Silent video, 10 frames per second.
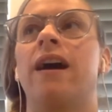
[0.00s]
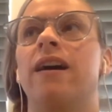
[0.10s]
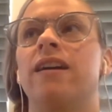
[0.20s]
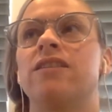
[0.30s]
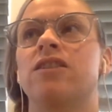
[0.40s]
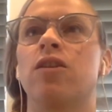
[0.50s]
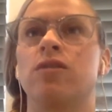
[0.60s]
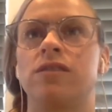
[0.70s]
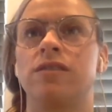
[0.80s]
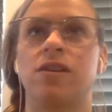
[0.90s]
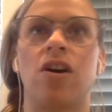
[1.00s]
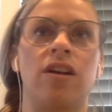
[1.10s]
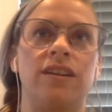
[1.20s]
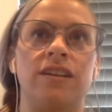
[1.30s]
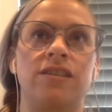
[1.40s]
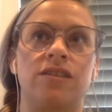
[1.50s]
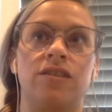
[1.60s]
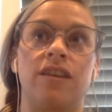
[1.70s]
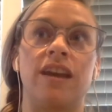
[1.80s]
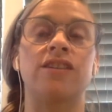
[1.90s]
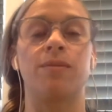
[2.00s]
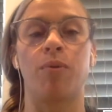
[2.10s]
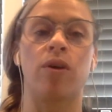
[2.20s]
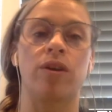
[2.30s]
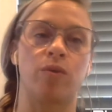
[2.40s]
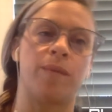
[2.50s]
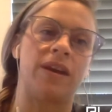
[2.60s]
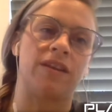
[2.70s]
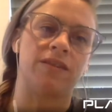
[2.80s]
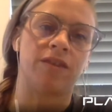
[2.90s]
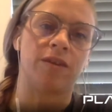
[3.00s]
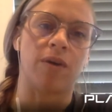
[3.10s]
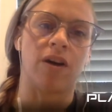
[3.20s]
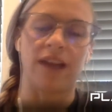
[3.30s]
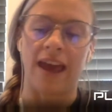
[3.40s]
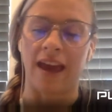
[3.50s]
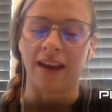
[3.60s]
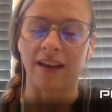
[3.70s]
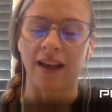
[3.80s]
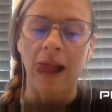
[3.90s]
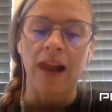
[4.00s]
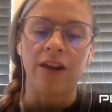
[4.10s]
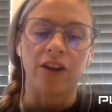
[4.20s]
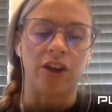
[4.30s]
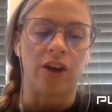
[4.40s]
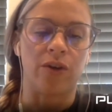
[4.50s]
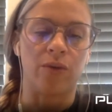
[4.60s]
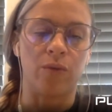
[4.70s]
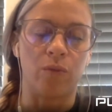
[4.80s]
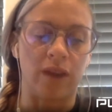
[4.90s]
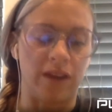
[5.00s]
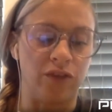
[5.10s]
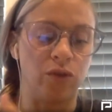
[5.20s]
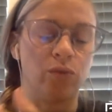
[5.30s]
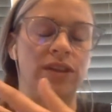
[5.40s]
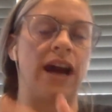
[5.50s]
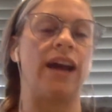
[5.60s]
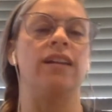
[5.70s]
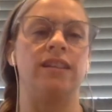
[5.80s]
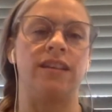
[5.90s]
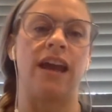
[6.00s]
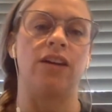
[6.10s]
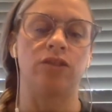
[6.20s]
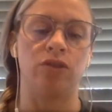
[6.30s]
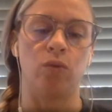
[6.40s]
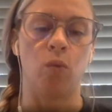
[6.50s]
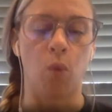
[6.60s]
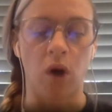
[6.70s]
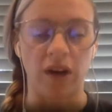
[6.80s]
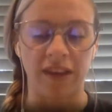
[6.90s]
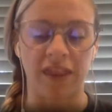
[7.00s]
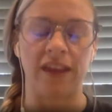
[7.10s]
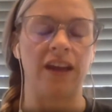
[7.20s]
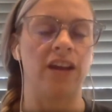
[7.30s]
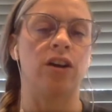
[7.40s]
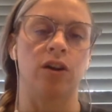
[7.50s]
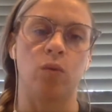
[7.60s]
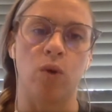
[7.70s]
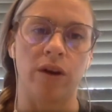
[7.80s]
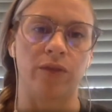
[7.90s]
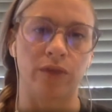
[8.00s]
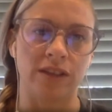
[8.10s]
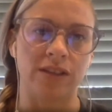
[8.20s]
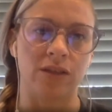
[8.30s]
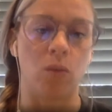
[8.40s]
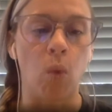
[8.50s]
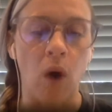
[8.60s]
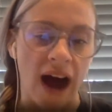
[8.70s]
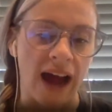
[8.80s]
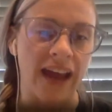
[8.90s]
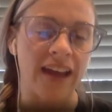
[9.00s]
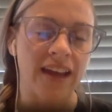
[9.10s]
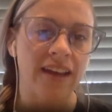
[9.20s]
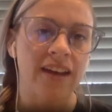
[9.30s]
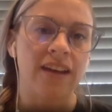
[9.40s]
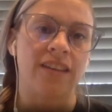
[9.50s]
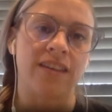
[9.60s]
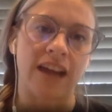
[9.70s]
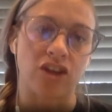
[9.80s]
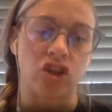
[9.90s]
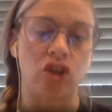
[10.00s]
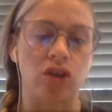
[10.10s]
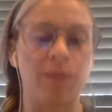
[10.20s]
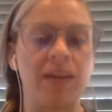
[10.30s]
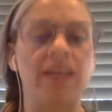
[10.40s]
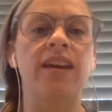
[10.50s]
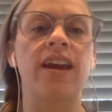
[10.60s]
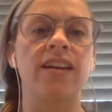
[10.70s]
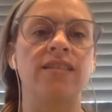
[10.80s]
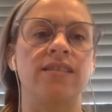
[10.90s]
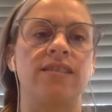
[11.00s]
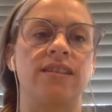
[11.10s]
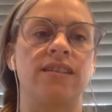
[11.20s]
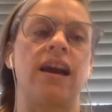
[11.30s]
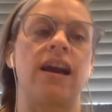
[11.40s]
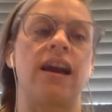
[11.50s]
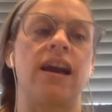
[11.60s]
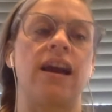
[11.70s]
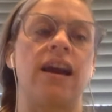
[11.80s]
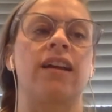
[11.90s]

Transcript: his closest colleagues, they support women in football. And, you know, what if you dial it down to one thing or one reason why that should be the case is exactly what